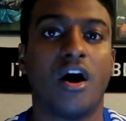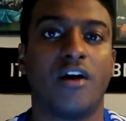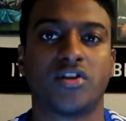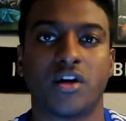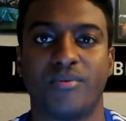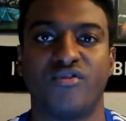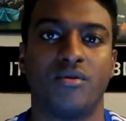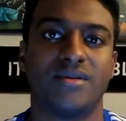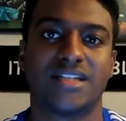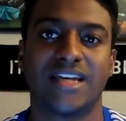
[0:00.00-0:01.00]
after the
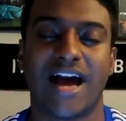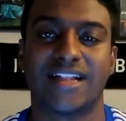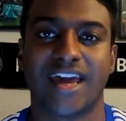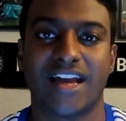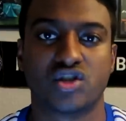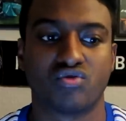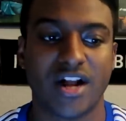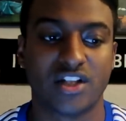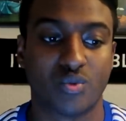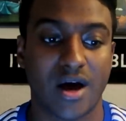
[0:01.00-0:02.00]
performance he had against Rennes,